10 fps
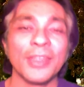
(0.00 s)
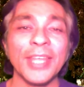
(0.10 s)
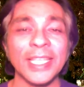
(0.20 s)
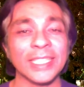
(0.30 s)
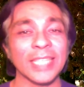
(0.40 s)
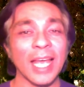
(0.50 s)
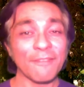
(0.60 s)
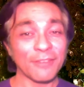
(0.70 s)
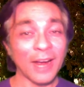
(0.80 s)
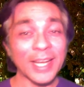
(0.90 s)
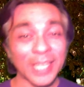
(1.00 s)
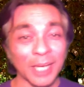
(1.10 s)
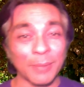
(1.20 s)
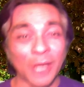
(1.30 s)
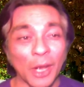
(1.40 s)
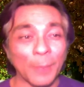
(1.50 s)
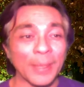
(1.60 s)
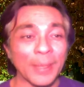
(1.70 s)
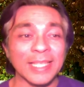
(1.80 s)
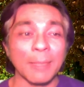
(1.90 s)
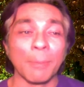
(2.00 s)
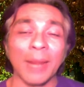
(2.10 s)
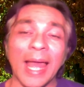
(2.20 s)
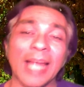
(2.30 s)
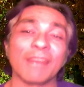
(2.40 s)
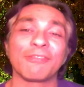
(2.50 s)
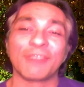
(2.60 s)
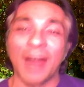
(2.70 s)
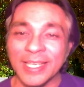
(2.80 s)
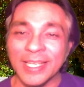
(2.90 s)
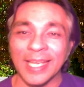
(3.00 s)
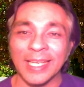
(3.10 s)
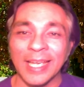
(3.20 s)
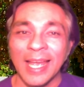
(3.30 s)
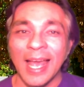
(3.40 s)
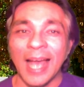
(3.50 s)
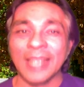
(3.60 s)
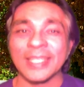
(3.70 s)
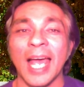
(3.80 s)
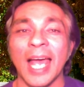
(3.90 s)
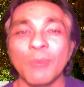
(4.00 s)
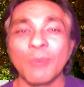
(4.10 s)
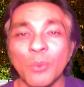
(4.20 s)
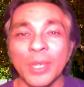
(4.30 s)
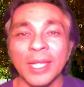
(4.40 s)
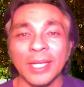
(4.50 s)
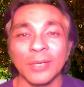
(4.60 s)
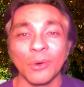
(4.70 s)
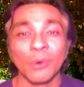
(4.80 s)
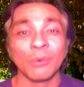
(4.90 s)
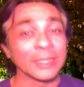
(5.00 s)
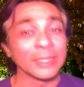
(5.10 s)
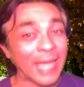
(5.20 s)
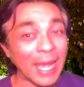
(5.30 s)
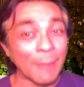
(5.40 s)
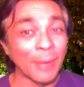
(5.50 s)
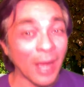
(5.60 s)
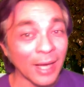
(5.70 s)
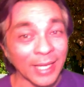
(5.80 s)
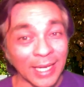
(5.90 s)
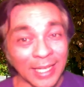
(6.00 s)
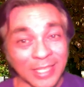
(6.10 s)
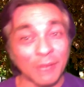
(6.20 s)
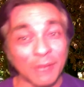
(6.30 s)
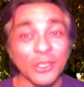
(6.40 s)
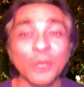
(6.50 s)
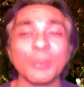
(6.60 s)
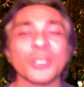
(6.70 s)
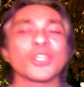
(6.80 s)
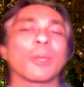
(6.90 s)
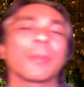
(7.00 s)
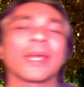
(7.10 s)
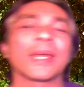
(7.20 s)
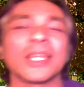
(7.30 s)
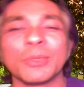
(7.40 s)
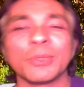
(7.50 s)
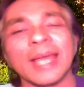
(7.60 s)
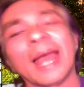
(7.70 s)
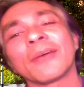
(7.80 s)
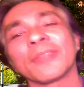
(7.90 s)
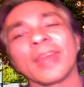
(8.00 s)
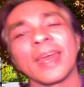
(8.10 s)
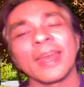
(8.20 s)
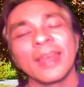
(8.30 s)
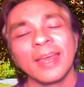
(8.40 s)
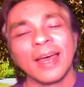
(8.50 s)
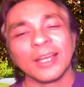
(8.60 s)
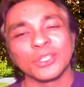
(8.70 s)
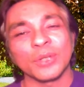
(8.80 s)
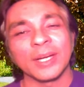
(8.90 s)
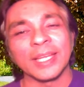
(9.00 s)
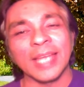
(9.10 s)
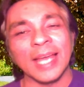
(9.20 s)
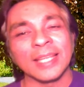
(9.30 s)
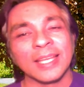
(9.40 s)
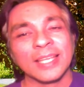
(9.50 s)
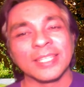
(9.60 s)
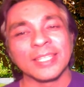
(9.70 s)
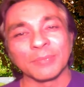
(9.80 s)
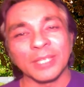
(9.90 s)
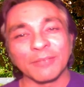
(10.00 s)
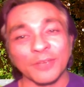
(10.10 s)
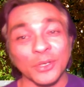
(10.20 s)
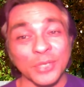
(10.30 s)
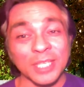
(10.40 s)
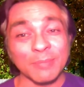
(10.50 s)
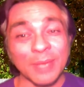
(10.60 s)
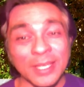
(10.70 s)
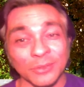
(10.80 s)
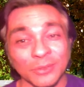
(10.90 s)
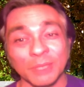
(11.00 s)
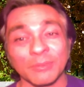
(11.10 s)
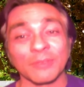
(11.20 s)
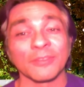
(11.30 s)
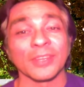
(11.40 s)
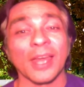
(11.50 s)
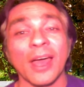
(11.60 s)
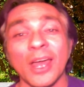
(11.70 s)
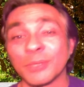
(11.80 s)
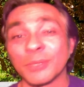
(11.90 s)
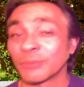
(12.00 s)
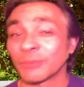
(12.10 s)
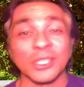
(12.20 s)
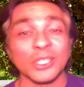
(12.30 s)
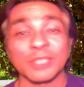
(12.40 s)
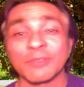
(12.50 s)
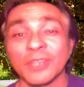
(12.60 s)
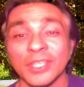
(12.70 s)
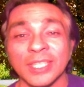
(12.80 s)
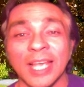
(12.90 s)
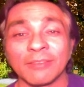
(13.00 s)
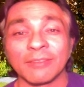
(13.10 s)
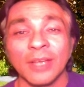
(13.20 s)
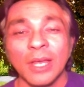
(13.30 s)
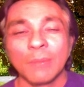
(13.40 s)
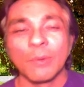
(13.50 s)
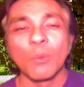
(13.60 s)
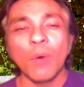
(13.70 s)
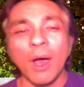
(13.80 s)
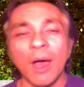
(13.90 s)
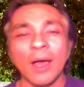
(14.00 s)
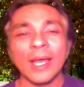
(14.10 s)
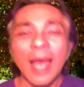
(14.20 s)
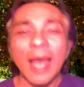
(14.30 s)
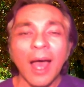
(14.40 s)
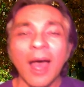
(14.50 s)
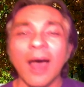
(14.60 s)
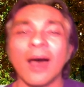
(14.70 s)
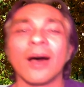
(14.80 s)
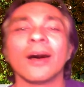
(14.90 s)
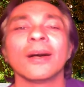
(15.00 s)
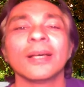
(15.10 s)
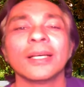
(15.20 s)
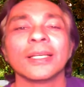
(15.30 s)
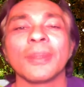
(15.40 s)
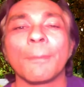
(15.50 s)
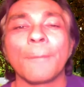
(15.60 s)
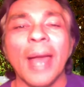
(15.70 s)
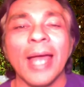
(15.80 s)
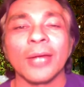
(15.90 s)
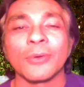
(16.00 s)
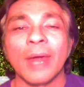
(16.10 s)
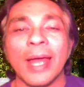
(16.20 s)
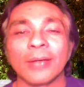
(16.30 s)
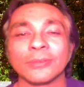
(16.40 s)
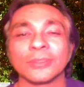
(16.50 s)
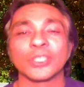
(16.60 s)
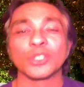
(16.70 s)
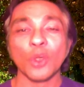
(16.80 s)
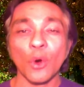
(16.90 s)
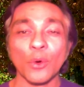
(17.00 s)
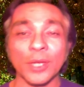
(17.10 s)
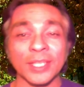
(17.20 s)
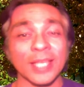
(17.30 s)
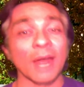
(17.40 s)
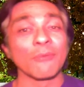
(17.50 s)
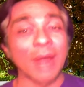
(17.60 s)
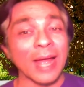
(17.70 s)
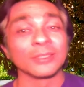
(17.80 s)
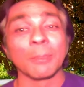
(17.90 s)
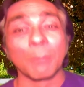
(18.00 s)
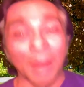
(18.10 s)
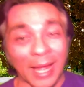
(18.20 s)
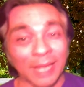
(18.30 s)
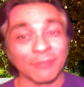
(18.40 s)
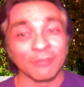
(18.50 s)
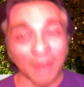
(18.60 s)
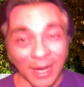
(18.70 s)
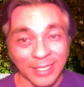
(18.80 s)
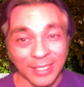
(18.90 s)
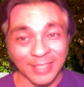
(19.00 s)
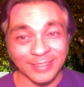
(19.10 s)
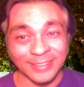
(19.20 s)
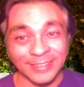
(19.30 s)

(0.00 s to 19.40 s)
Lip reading: This Friday coming up is Black Friday, a time when we can all get a bargain. I don't know if you'll be shopping and you'll be out there trying to get something for Christmas or something for the home or something just for yourself. But what are the background stories around Black Friday?